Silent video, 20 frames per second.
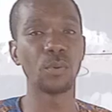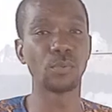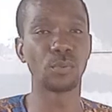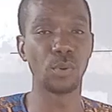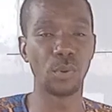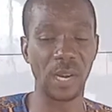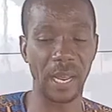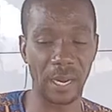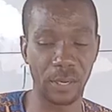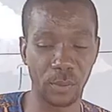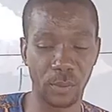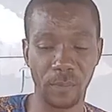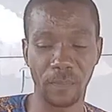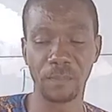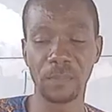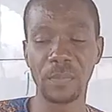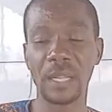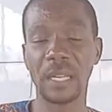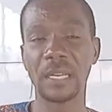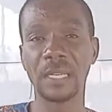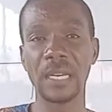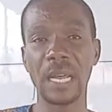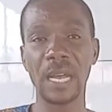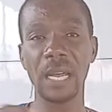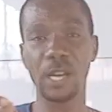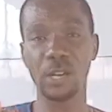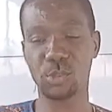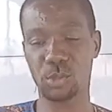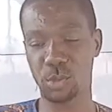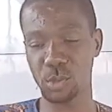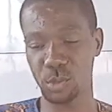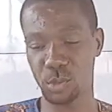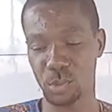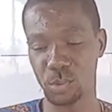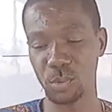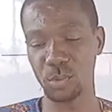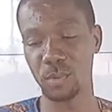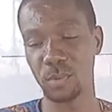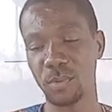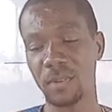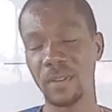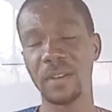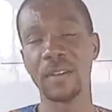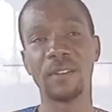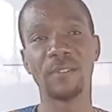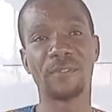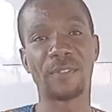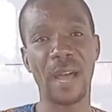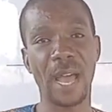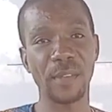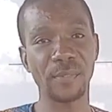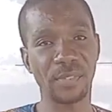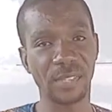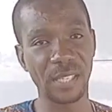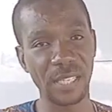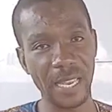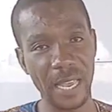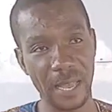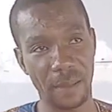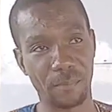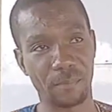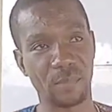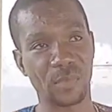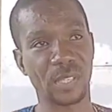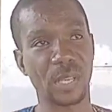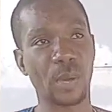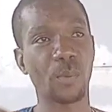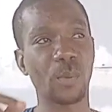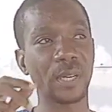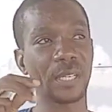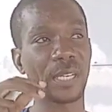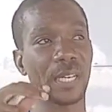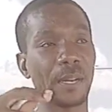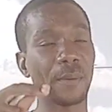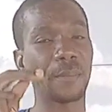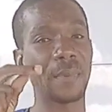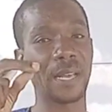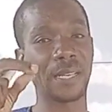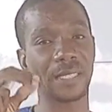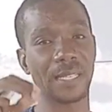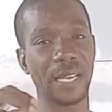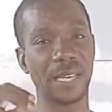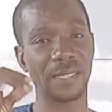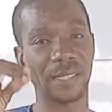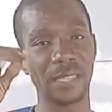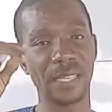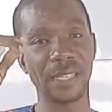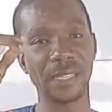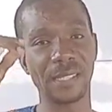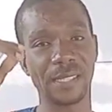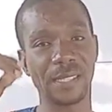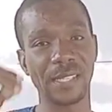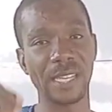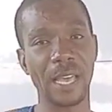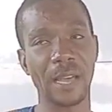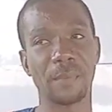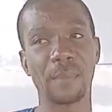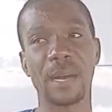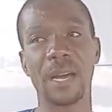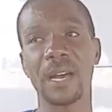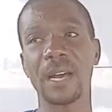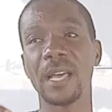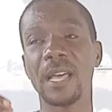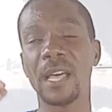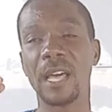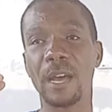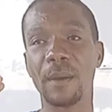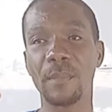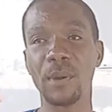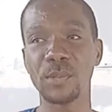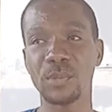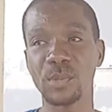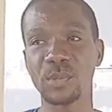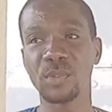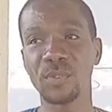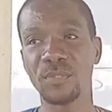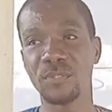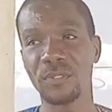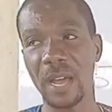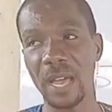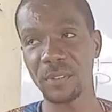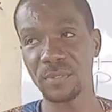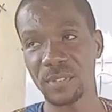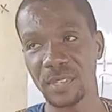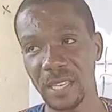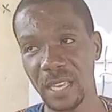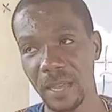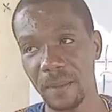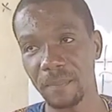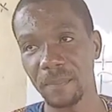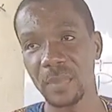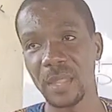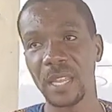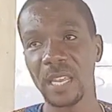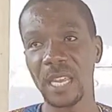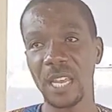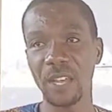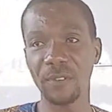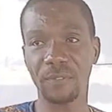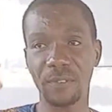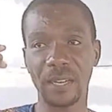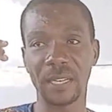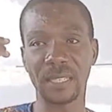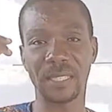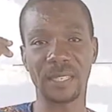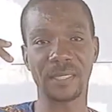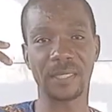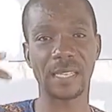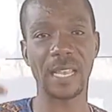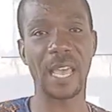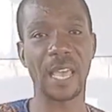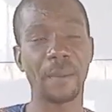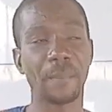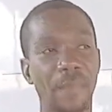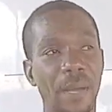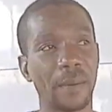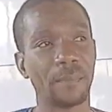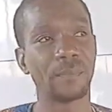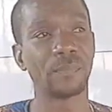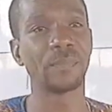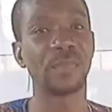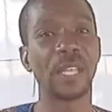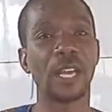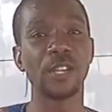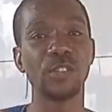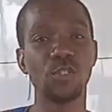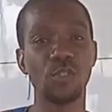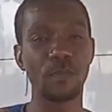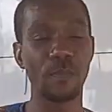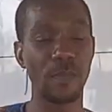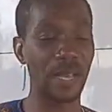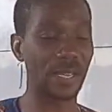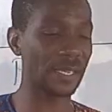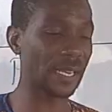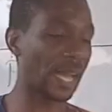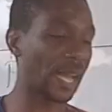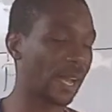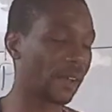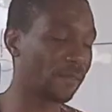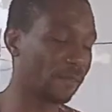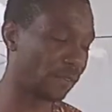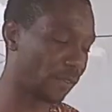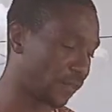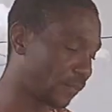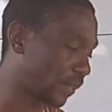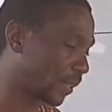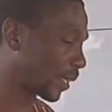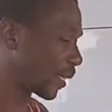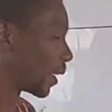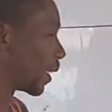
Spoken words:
ruler no ne esusu 5 cm. So what then measures in cm? Ebesusu 5 cm. If it is mm, then you measure 50.